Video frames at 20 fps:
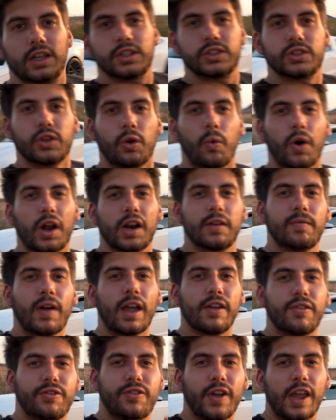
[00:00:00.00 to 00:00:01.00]
So one of
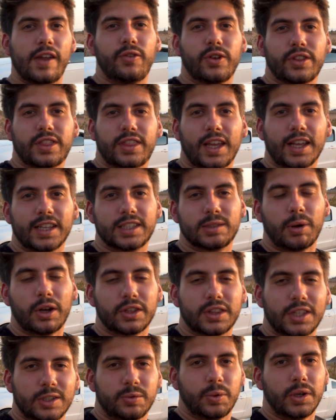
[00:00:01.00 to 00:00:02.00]
my favorite things
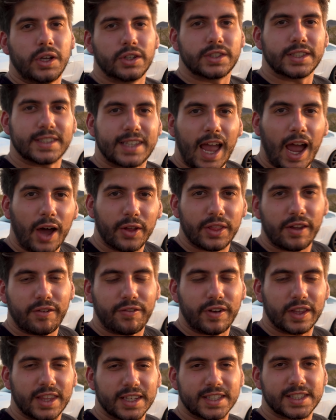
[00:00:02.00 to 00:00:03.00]
about these wheels is how they fit the